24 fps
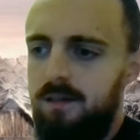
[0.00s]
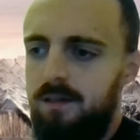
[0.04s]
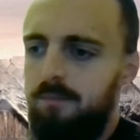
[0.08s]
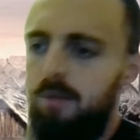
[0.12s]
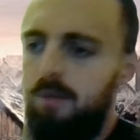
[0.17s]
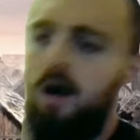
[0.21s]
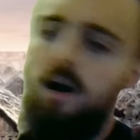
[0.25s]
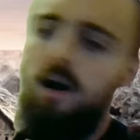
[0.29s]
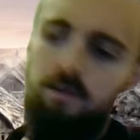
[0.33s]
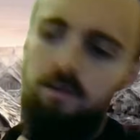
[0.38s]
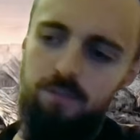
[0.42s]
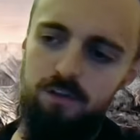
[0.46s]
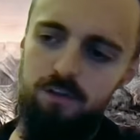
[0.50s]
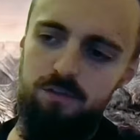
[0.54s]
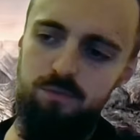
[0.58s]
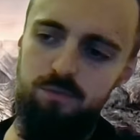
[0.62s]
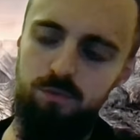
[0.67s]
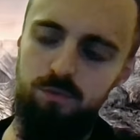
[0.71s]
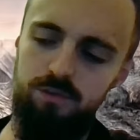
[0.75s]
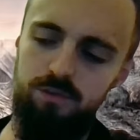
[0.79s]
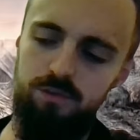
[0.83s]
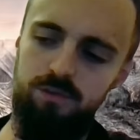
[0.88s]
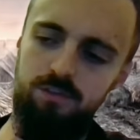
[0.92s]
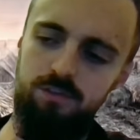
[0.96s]
part of this
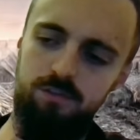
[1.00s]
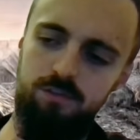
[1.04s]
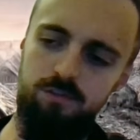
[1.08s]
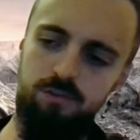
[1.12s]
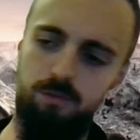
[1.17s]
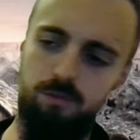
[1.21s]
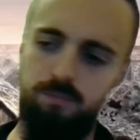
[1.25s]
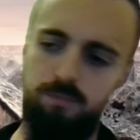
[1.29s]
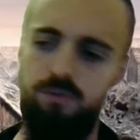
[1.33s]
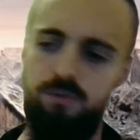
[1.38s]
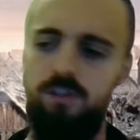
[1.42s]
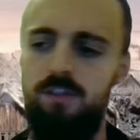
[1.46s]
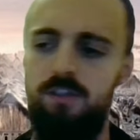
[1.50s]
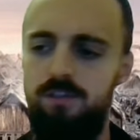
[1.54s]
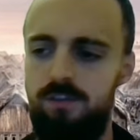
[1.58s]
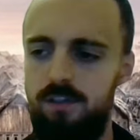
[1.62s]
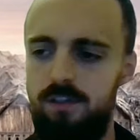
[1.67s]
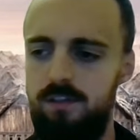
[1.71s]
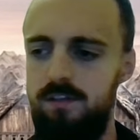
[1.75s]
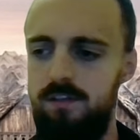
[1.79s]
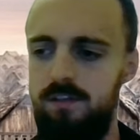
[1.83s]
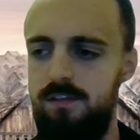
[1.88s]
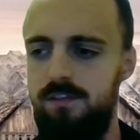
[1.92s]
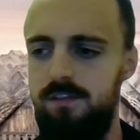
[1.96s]
was
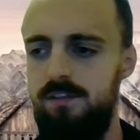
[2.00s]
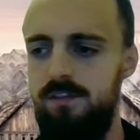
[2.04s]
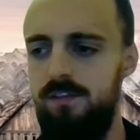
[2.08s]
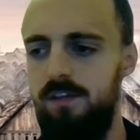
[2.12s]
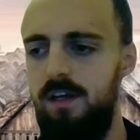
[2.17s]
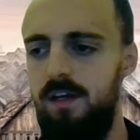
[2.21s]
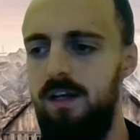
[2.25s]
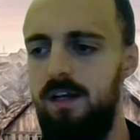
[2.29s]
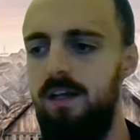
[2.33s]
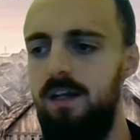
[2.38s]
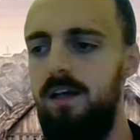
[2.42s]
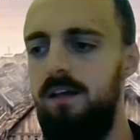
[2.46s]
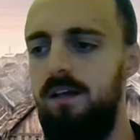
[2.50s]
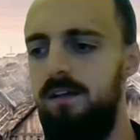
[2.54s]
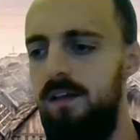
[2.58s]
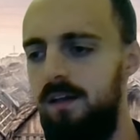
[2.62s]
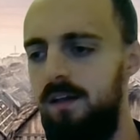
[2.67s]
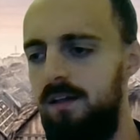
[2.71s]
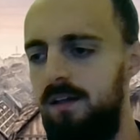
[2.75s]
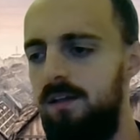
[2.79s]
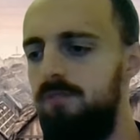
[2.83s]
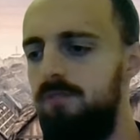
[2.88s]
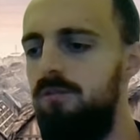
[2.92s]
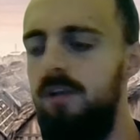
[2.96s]
subsistence and a
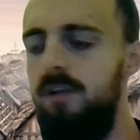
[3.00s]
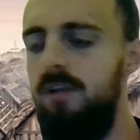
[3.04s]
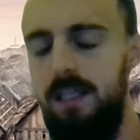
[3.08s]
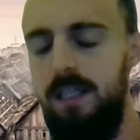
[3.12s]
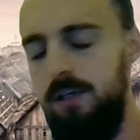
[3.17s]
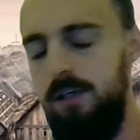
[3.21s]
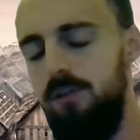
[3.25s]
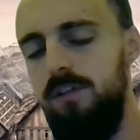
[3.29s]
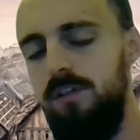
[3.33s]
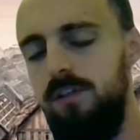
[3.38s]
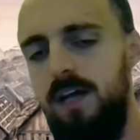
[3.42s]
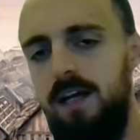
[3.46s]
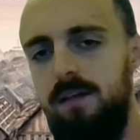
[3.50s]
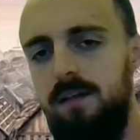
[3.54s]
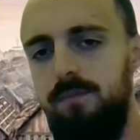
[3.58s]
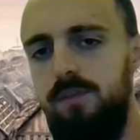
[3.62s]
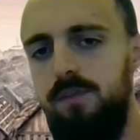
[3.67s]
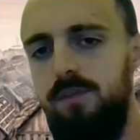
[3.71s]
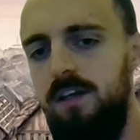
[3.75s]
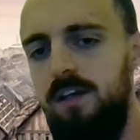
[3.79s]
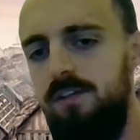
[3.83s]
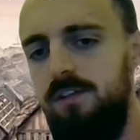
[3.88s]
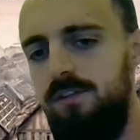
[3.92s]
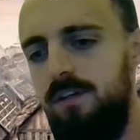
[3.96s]
really good
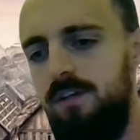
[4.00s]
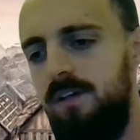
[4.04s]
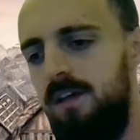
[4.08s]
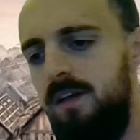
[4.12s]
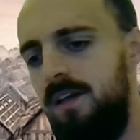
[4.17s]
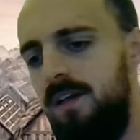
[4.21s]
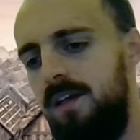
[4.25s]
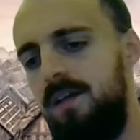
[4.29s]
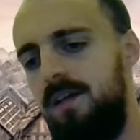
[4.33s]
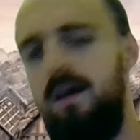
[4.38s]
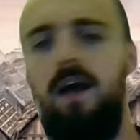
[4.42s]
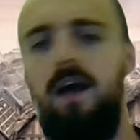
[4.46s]
adaptation.